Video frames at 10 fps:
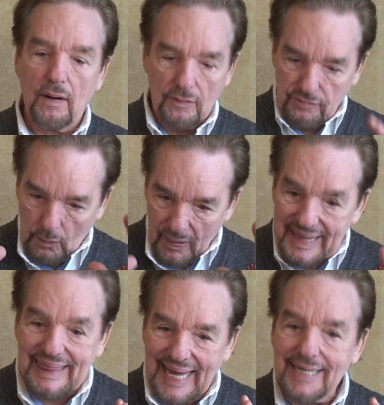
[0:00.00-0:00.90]
So
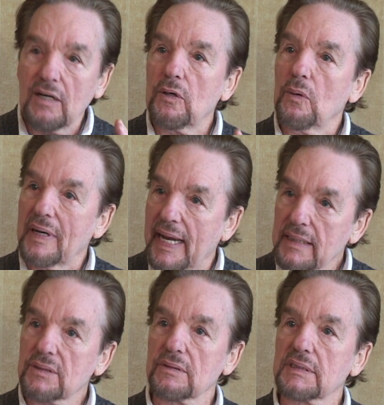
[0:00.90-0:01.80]
we then do an
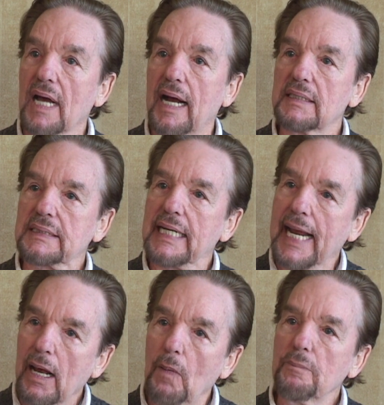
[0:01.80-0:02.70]
exercise that
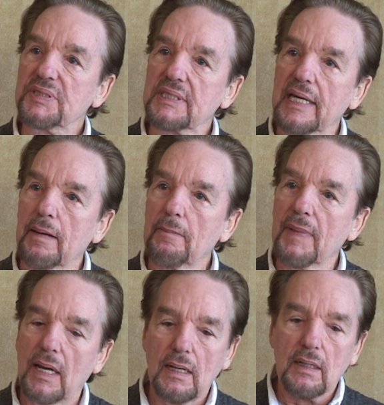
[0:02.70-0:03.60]
helps
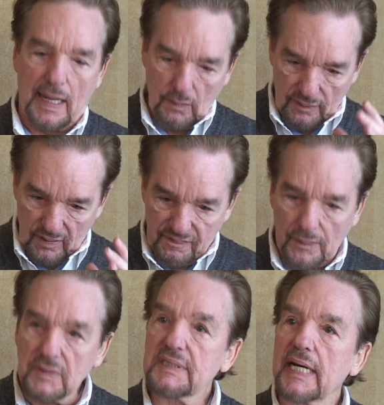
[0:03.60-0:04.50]
them, like the
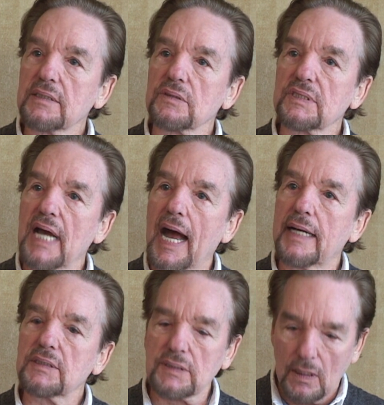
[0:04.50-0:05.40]
first
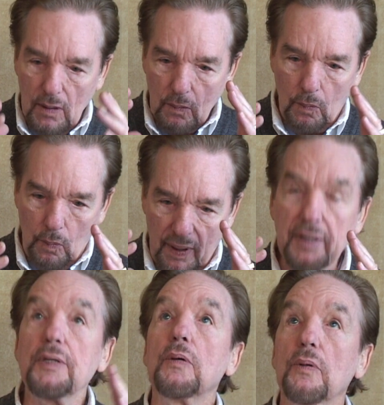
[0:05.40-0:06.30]
exercise where
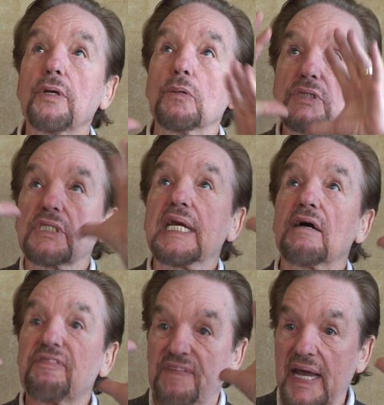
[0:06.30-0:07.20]
you see a
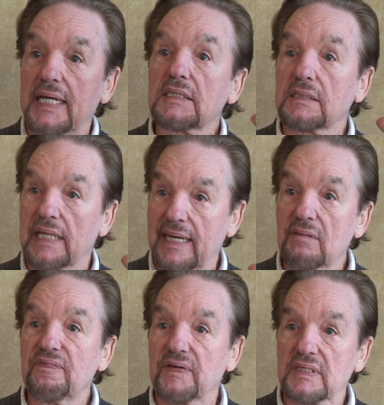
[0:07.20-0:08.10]
face, the
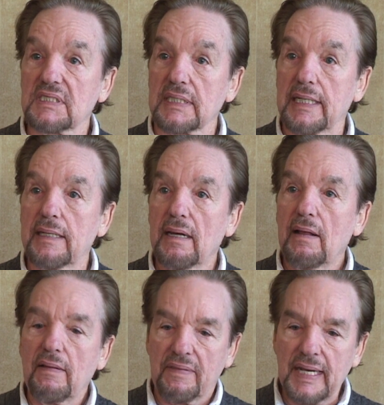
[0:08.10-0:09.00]
infancy,
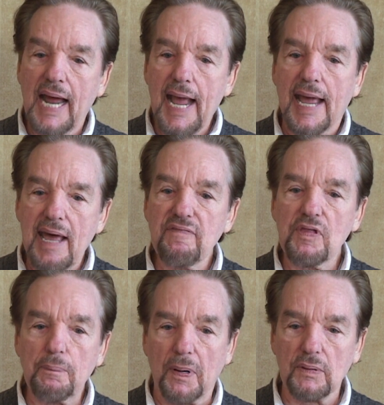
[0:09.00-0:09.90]
then I have the
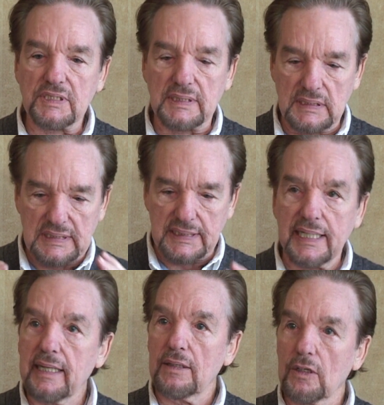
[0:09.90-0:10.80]
person sit
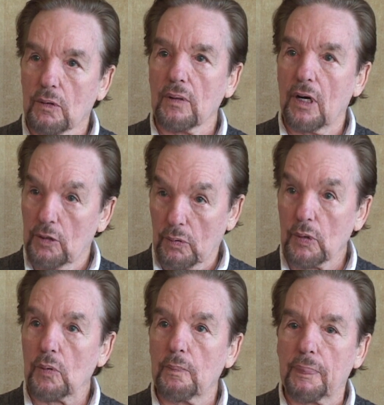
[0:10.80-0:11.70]
in a
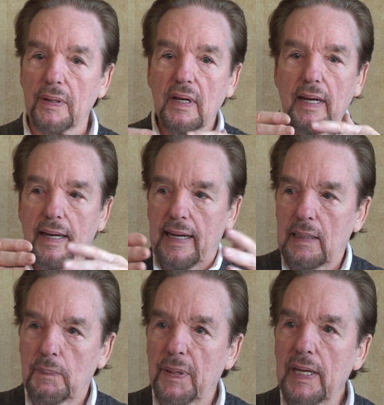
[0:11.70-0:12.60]
group
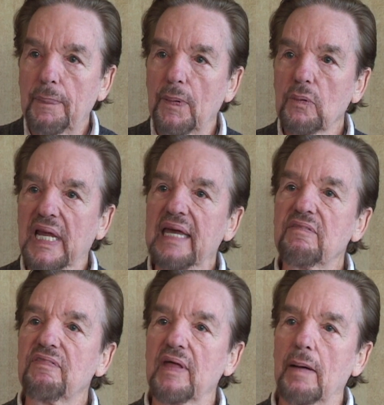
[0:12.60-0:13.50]
and people
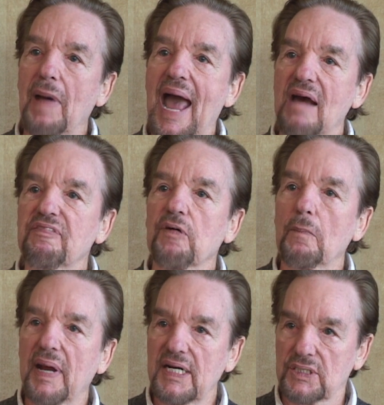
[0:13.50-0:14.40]
give them
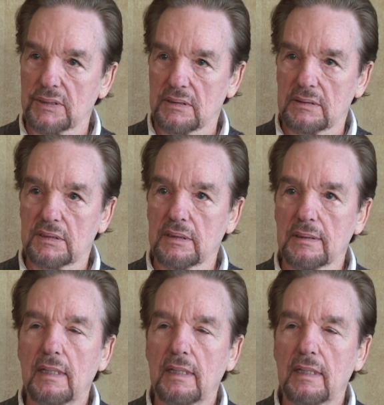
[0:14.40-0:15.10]
affirmations.